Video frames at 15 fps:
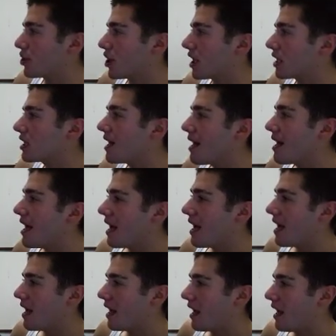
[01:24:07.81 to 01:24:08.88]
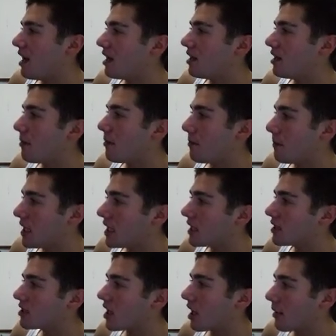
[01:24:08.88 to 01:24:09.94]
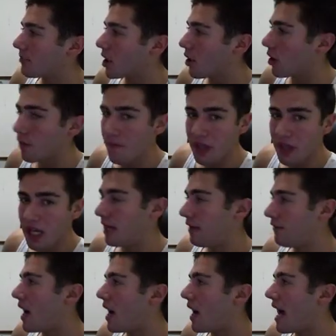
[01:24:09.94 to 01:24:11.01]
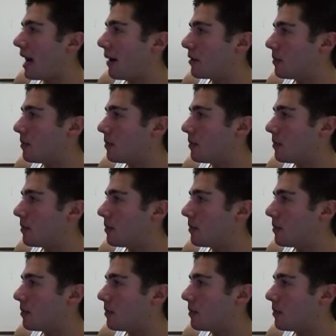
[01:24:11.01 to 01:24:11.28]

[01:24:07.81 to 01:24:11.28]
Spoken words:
In the meantime, though, if you happen to be new to this,